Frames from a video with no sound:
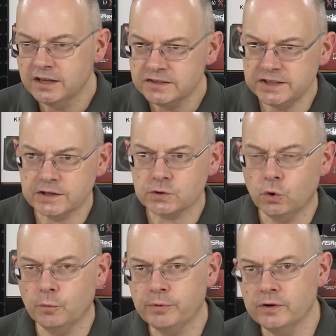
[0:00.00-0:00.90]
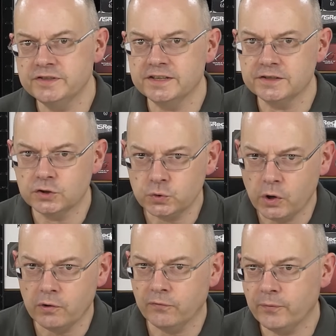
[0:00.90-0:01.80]
Six-core processor,
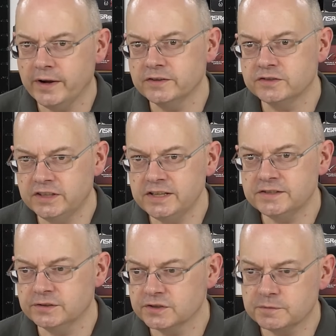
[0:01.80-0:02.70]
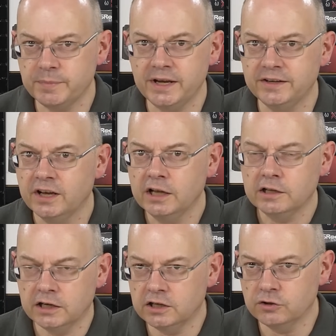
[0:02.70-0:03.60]
twelve threads, decent speed,
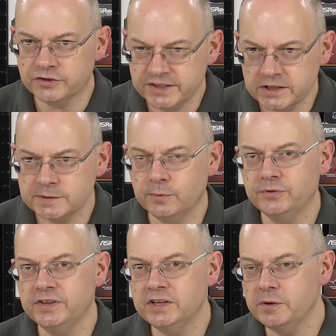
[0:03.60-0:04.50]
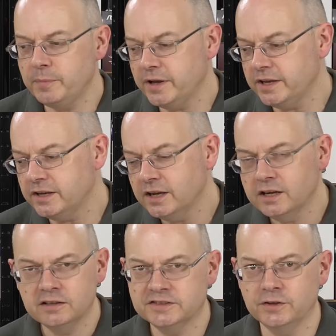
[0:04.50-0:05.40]
uh, sensible T D P,
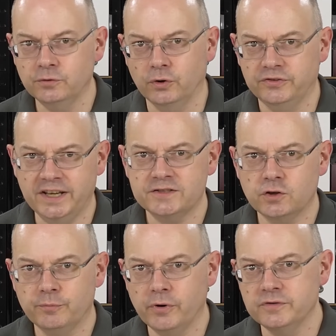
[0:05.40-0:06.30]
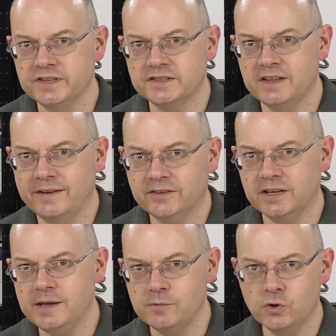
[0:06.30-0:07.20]
so not desktop processor, they have to
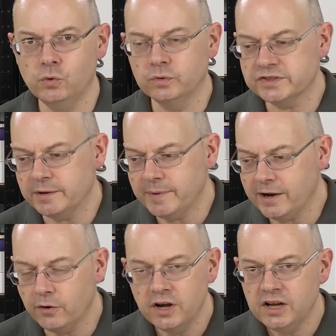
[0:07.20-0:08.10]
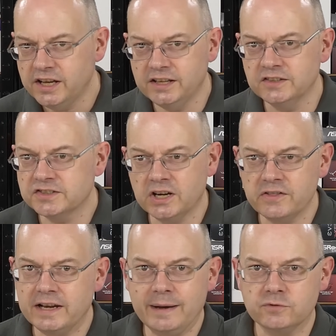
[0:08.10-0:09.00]
keep cool somehow.
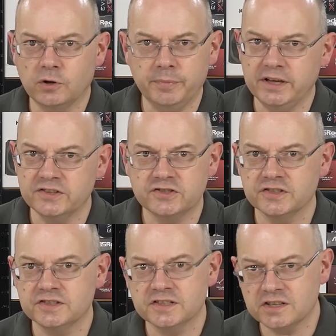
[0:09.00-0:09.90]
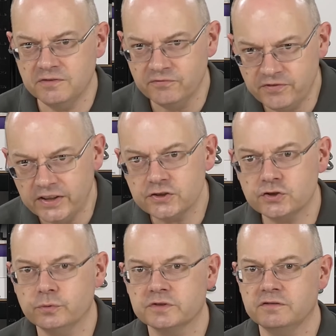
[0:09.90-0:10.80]
Inside the laptop, it's just as
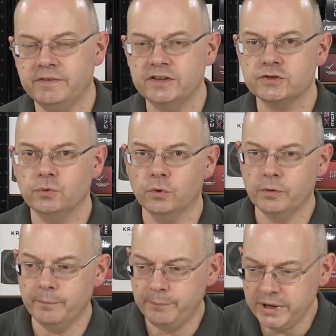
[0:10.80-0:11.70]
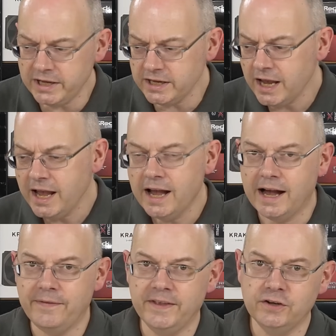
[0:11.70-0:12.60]
conventional as conventional can be,
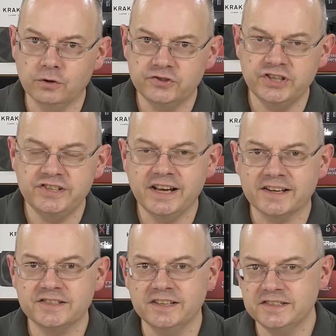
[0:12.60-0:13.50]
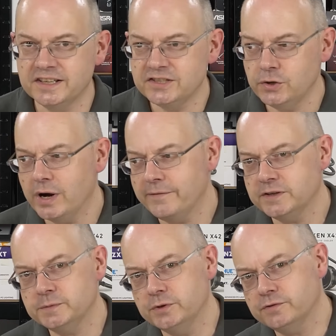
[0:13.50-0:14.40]
and then you've got G T X ten sixty
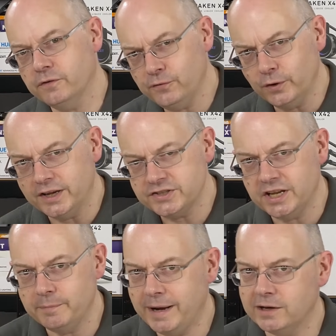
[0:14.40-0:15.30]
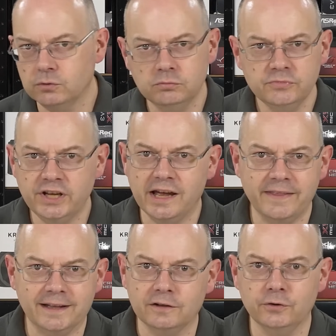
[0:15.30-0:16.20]
graphics, which for a full H D panel, yeah,
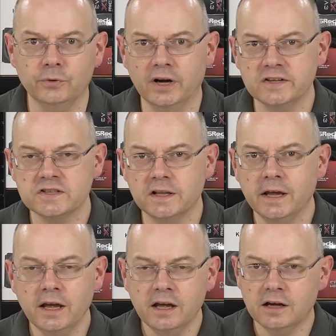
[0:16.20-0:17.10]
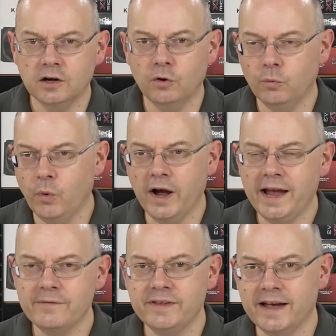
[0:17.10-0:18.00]
that'll do nicely. Uh, why
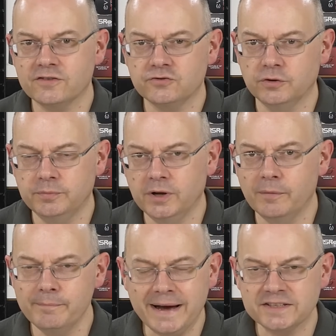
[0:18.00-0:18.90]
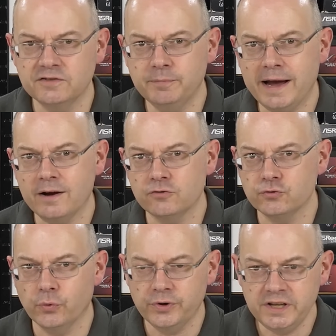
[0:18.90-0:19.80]
have the extra, you know, massive power
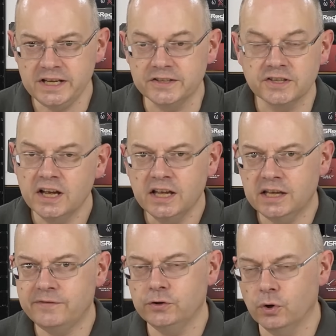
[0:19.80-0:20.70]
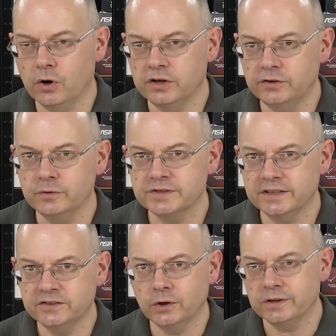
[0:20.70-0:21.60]
draw and heat if you're not going to do
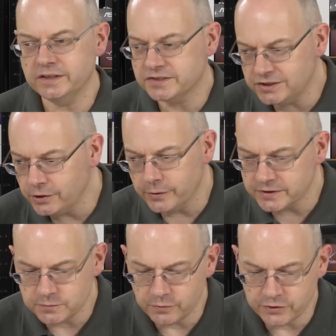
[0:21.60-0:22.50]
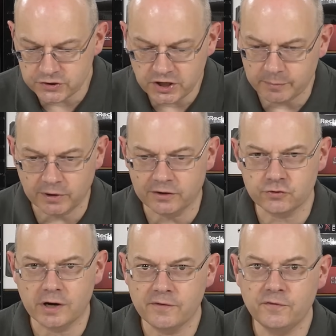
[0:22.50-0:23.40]
something totally serious with the chip, like
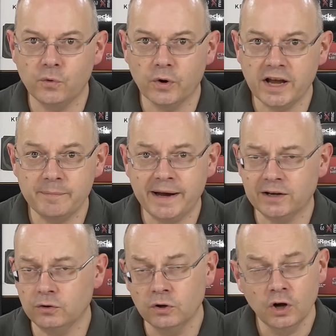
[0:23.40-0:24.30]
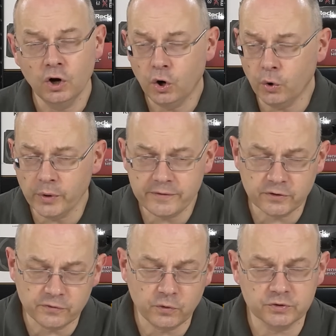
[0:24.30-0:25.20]
drive a four K panel or
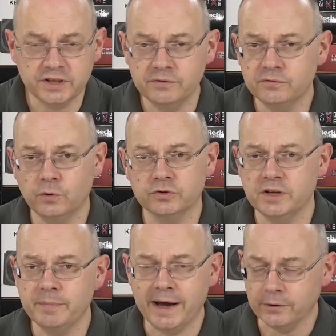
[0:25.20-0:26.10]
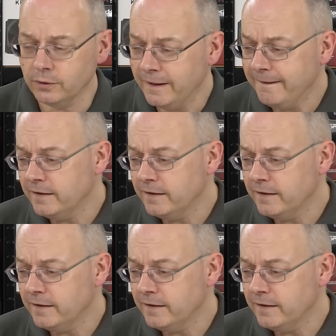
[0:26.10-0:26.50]
even a fourteen forty panel?